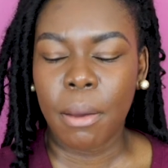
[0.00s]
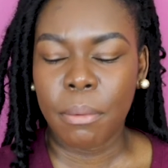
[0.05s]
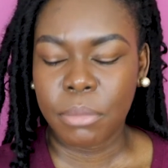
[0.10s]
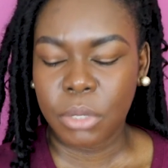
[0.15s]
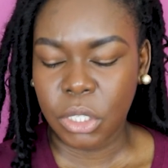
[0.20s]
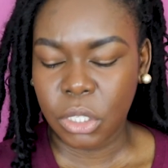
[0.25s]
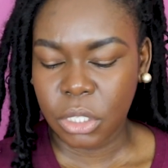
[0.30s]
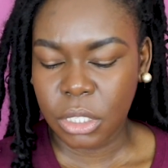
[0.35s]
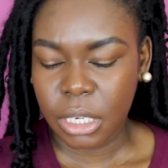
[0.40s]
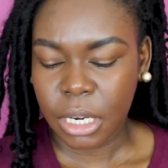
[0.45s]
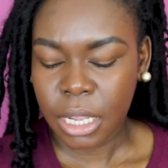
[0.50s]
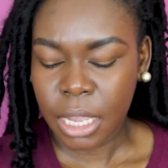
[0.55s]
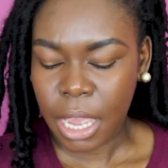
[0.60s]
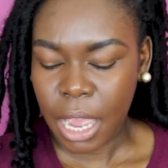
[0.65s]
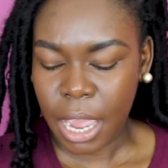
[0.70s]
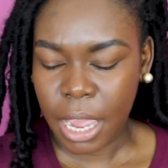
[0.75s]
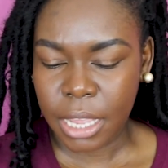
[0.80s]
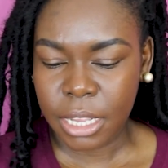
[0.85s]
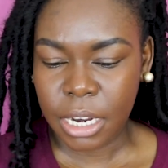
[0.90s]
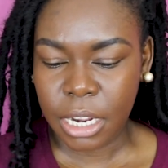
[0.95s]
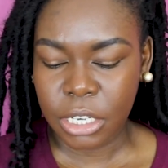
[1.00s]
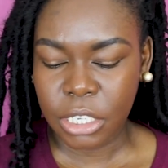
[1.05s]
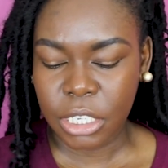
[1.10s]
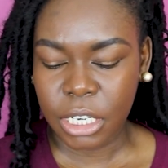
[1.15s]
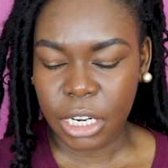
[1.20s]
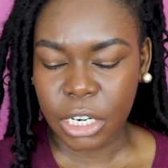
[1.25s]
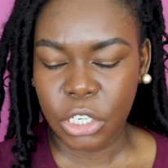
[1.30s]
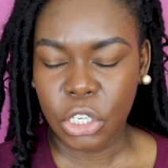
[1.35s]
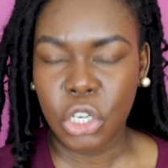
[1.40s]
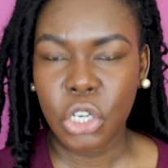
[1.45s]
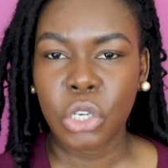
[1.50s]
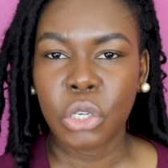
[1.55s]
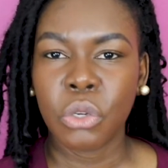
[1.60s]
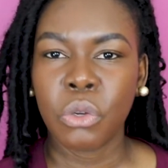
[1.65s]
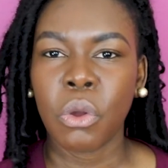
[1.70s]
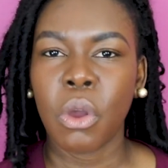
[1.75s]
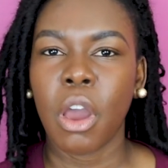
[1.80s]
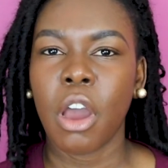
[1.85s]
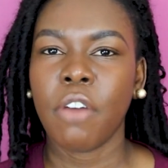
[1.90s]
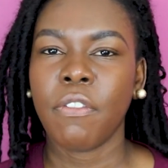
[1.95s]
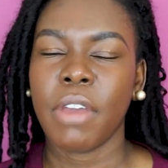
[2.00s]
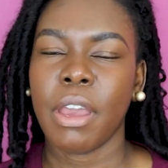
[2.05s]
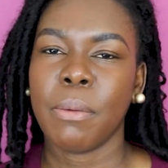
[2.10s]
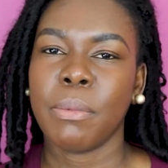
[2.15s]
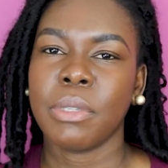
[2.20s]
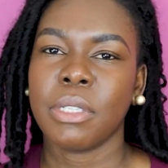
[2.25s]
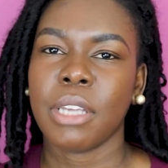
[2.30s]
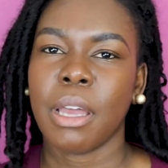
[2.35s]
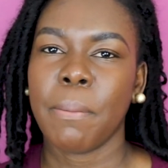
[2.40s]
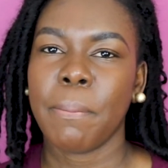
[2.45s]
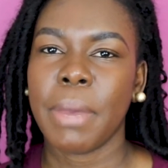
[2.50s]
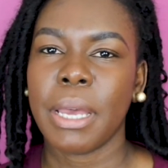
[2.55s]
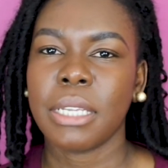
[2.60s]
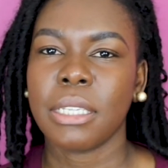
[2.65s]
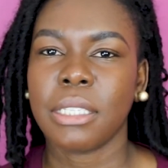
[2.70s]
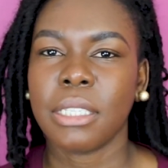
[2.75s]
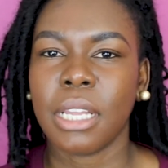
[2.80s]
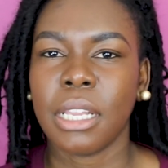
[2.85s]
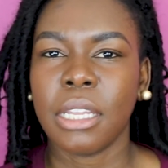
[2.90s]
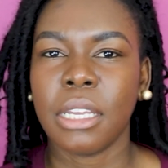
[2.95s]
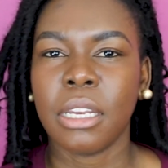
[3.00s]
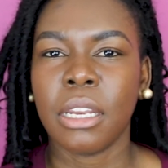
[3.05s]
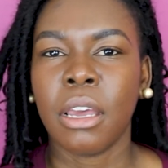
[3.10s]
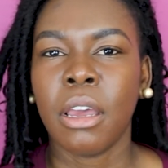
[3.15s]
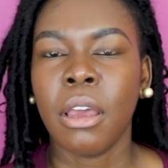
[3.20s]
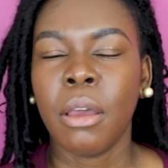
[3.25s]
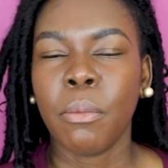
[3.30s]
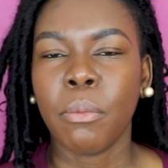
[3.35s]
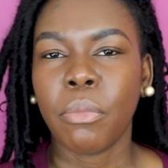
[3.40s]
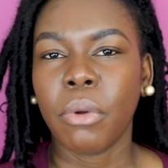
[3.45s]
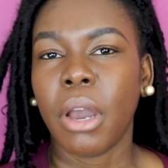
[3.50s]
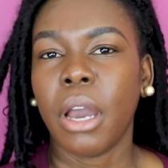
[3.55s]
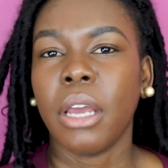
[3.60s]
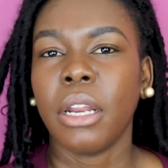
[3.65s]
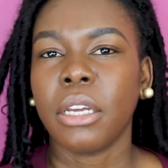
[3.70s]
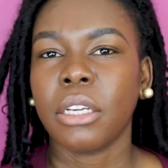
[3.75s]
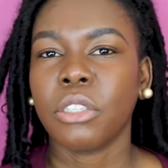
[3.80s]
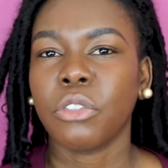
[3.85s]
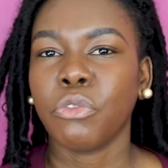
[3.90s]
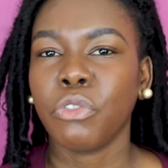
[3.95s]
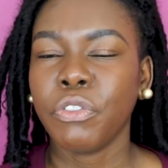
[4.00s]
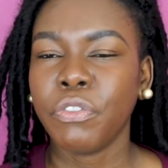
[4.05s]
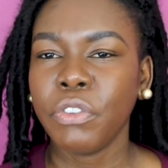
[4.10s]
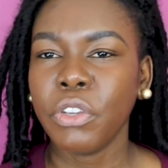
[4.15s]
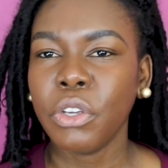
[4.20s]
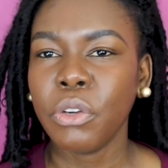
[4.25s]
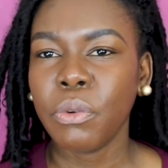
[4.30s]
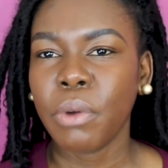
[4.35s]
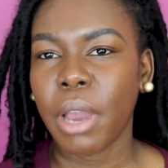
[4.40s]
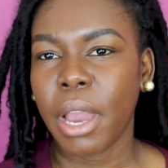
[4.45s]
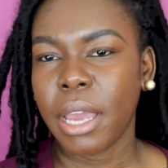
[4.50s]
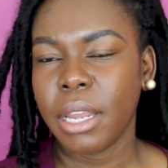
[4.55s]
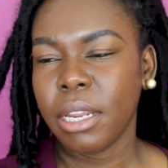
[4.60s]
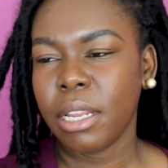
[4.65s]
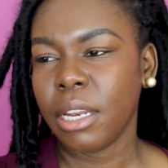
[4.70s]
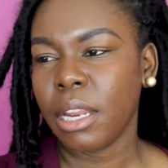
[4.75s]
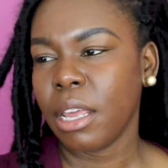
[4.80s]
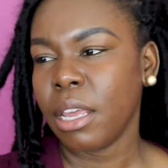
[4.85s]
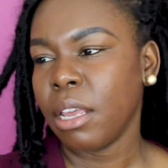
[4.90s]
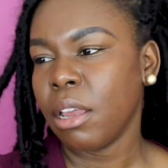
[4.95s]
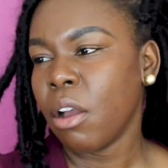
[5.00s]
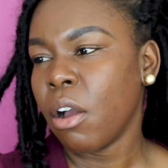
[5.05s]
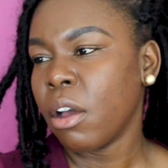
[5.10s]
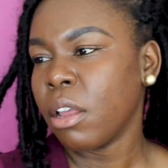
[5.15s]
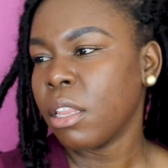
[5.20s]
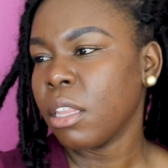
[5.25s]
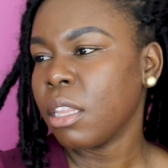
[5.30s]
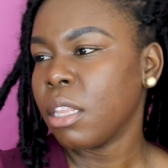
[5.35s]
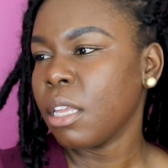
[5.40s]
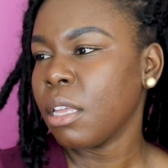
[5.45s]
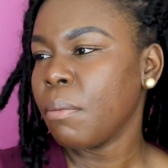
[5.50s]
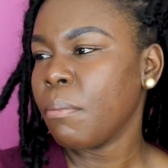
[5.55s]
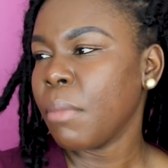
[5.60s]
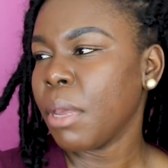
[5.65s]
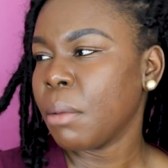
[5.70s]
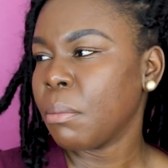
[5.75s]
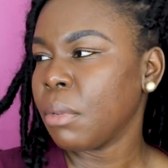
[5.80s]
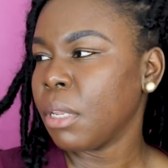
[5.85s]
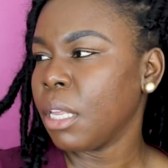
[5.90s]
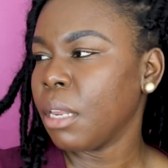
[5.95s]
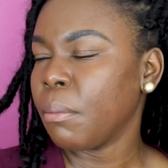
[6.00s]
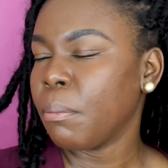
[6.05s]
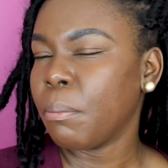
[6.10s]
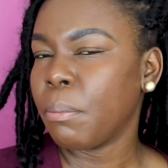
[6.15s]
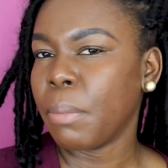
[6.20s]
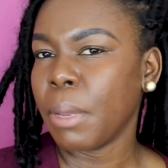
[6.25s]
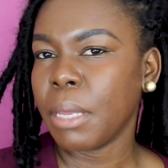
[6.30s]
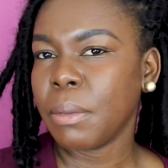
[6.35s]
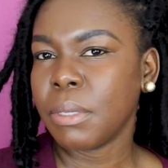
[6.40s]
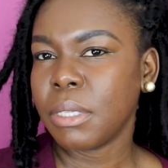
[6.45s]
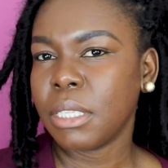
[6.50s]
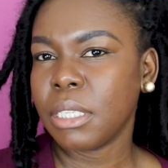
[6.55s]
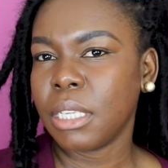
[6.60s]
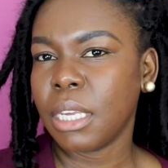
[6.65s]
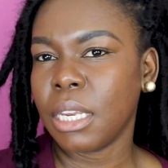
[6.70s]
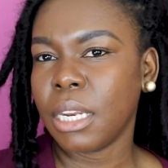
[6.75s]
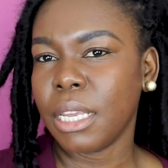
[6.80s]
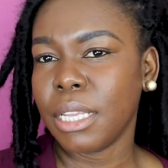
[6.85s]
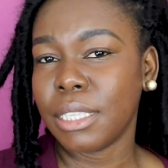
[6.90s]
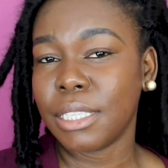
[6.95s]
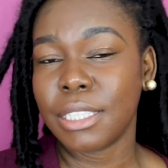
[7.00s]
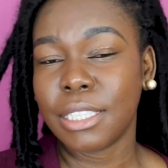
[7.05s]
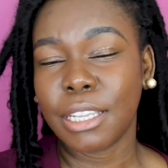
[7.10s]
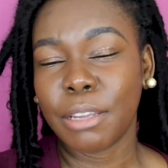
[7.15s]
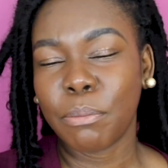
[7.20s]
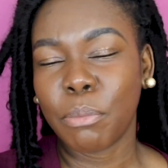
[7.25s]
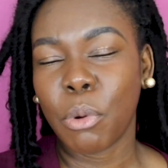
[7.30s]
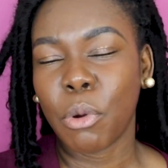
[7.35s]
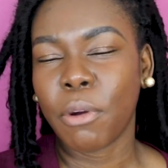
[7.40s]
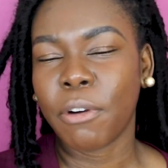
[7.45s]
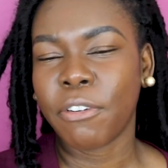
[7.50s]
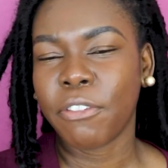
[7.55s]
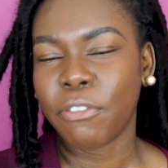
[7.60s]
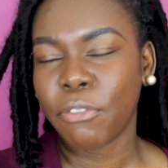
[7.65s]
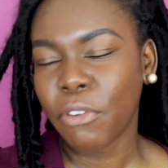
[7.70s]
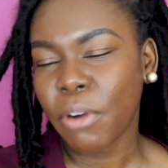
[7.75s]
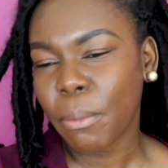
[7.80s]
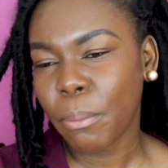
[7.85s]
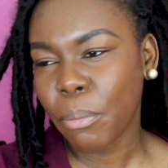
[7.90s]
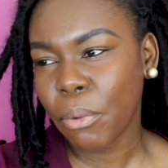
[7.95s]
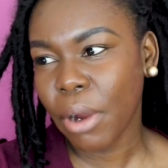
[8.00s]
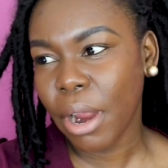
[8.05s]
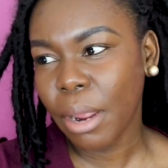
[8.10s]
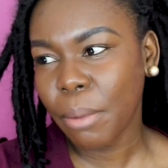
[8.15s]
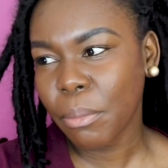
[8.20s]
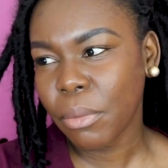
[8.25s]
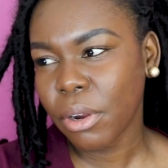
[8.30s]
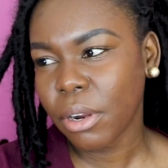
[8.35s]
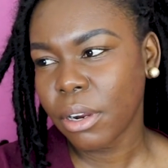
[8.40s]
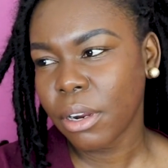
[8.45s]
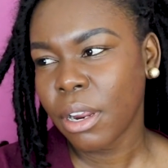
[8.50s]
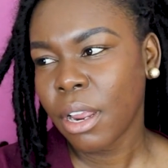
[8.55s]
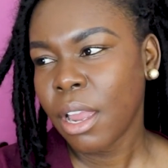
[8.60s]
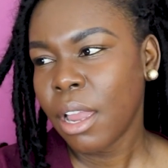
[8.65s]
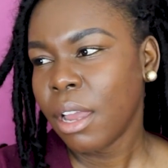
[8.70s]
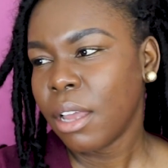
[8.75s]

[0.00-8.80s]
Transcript: So today I did 2 of Amazon best-selling product review. I did it on the Maybelline Baby Skin Instant Pore Primer.